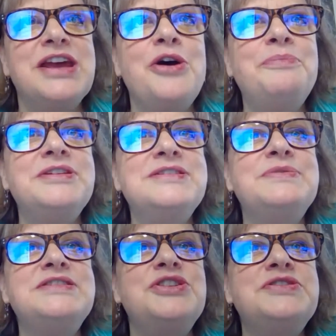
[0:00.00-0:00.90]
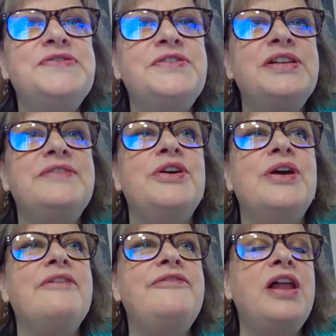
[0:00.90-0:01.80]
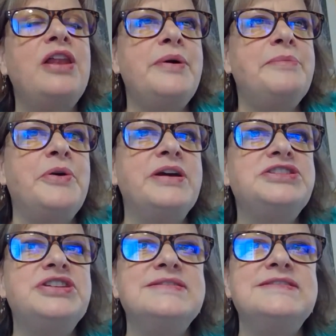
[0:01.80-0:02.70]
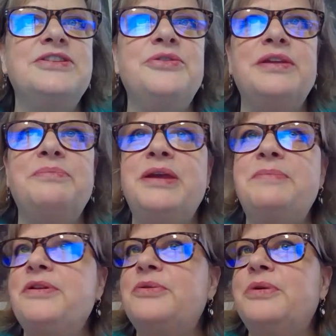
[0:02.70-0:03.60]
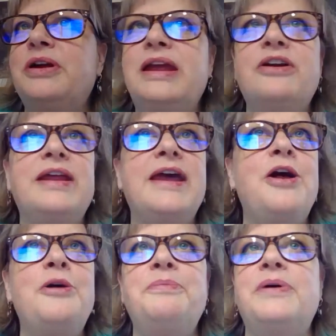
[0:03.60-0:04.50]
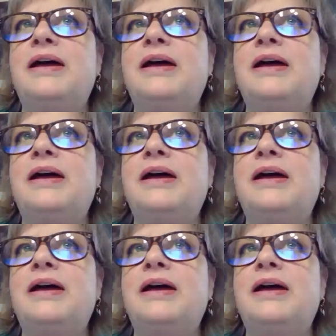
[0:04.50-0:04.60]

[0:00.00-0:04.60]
I hope this was useful. If you have follow-up questions, know that we're here to help.